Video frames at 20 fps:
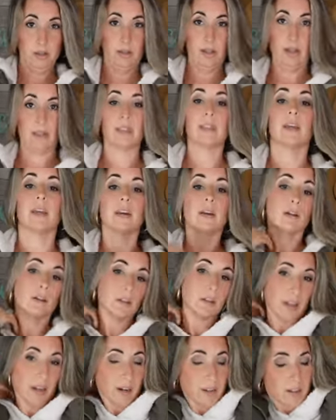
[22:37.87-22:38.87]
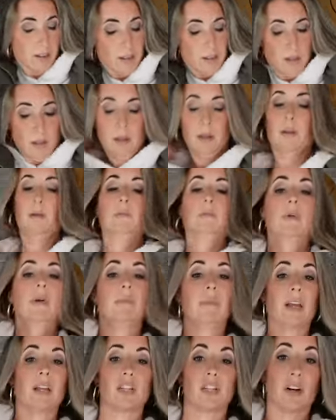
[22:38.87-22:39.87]
Kathleen, hold on. Let
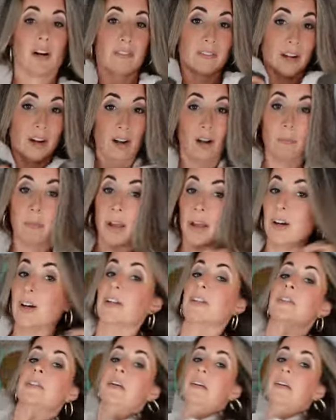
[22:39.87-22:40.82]
me make sure I've got all my hoods.